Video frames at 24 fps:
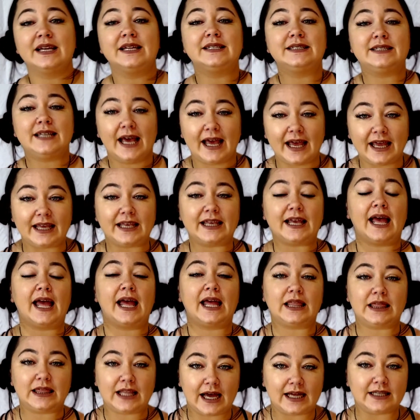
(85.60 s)
Take
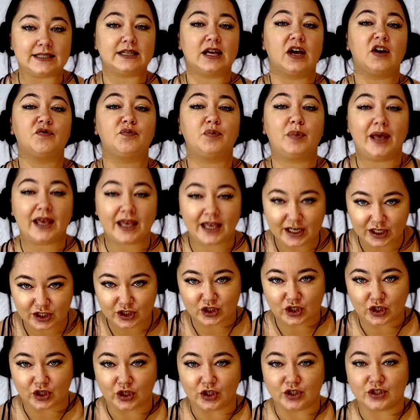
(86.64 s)
a lot of
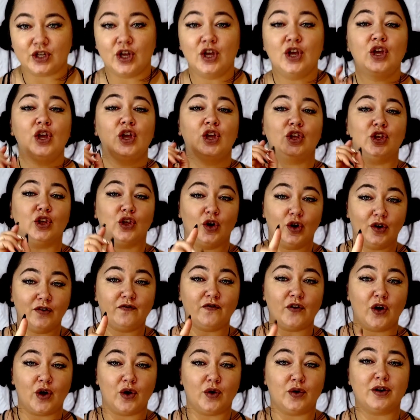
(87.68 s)
pictures. Your
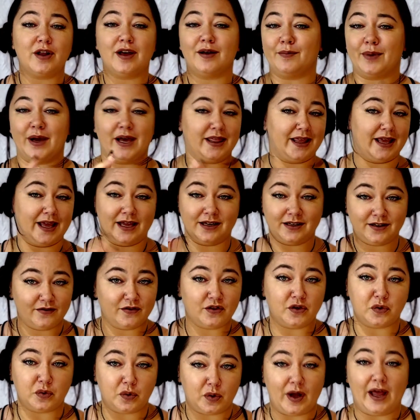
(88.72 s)
phone, by the end of
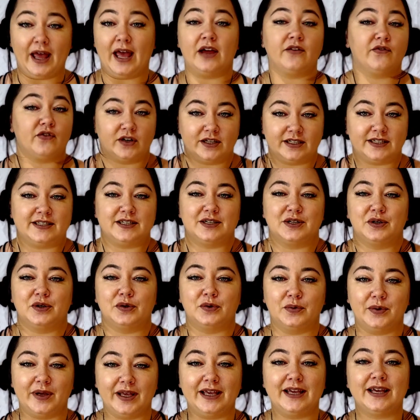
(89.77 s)
every
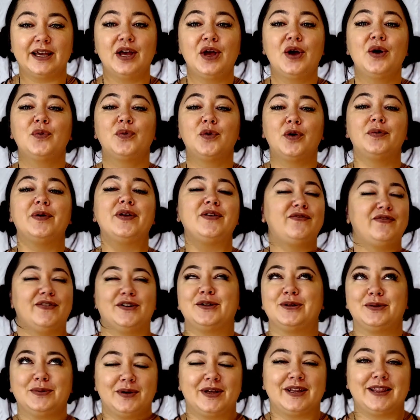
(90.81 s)
single week, will be
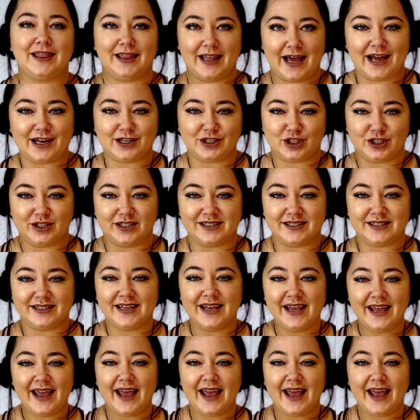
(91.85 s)
filled with lashes.